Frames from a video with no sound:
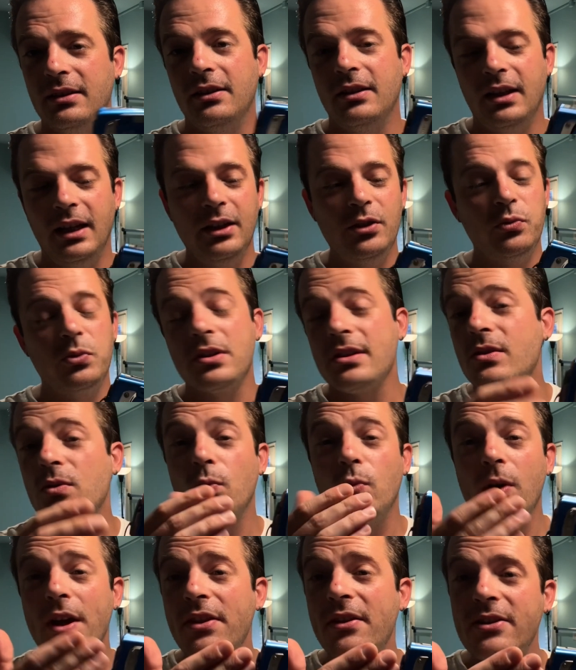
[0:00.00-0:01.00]
It was
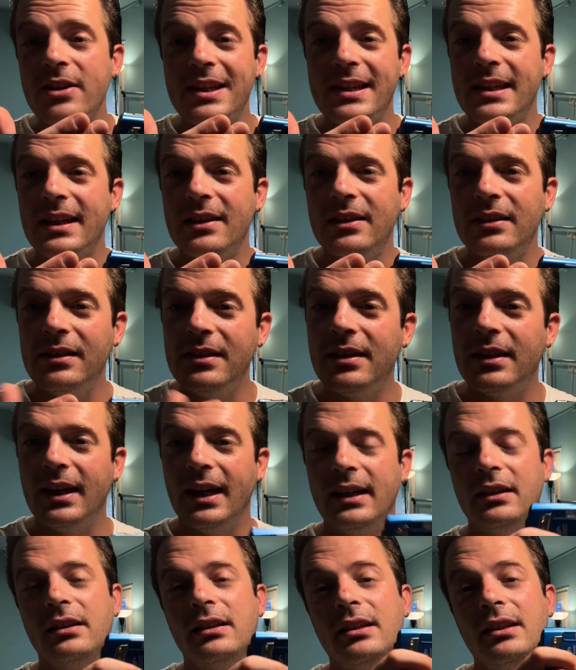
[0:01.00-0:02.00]
weather sealed
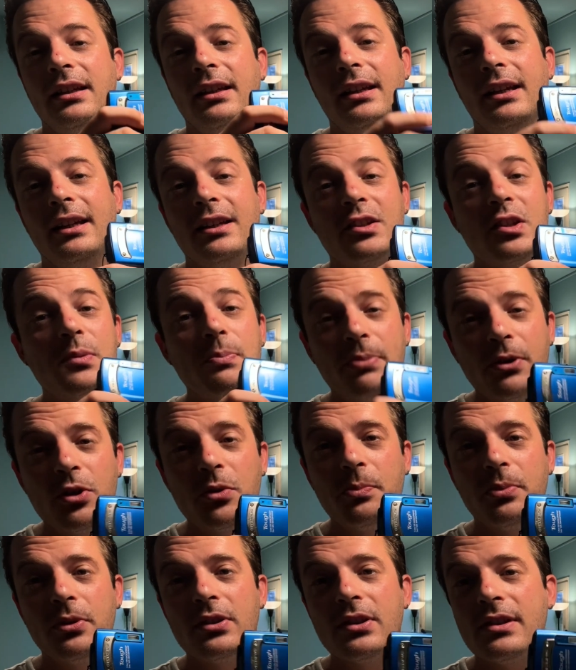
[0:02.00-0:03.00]
and its
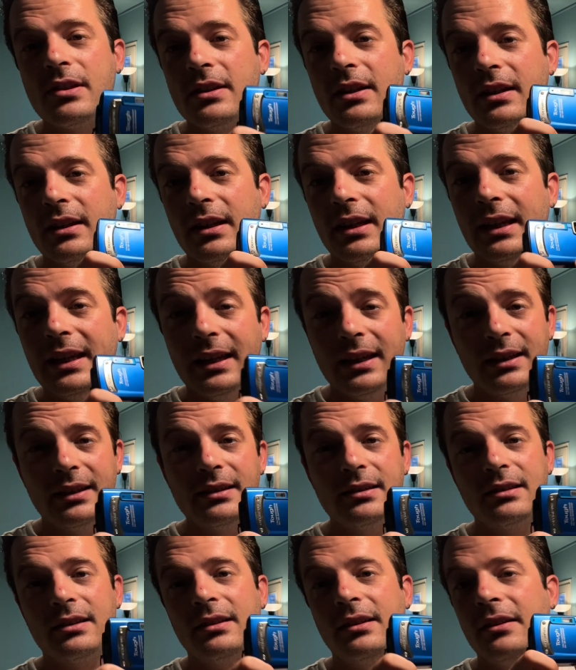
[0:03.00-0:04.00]
purpose
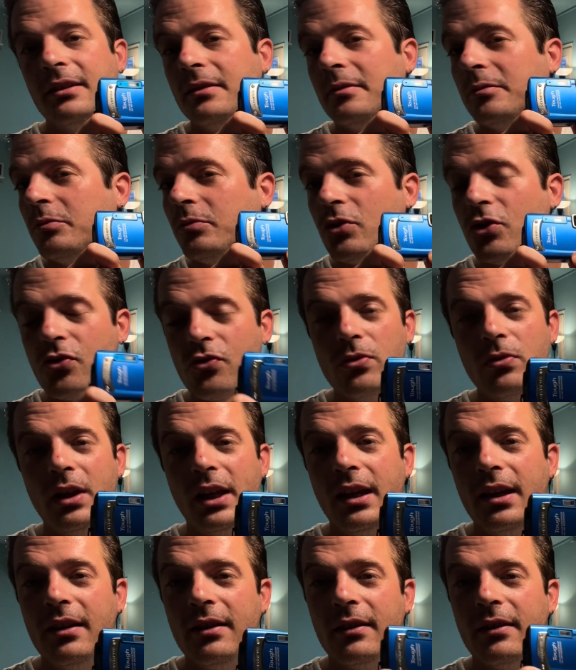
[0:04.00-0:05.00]
is
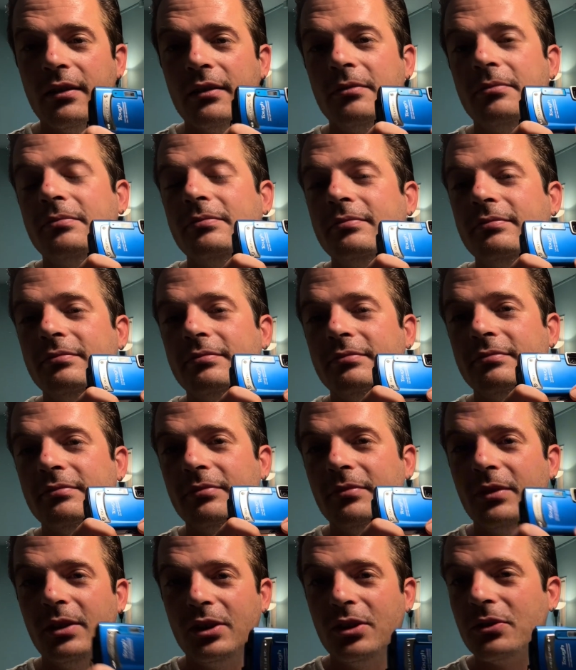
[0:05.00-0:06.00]
truly
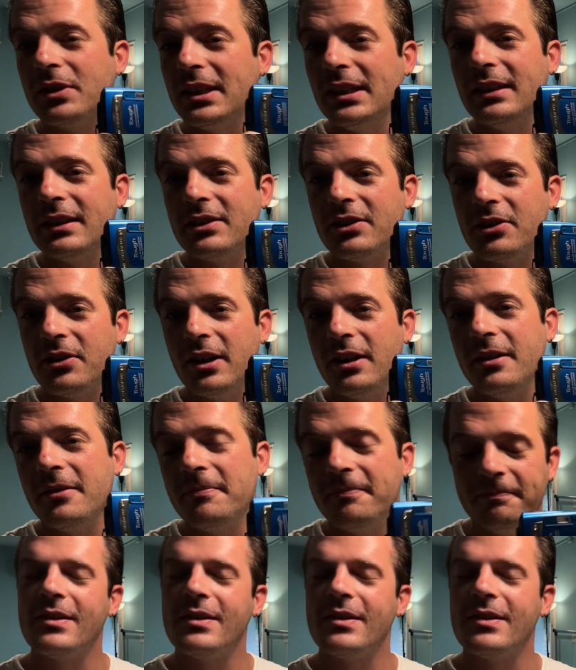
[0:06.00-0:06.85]
utilitarian.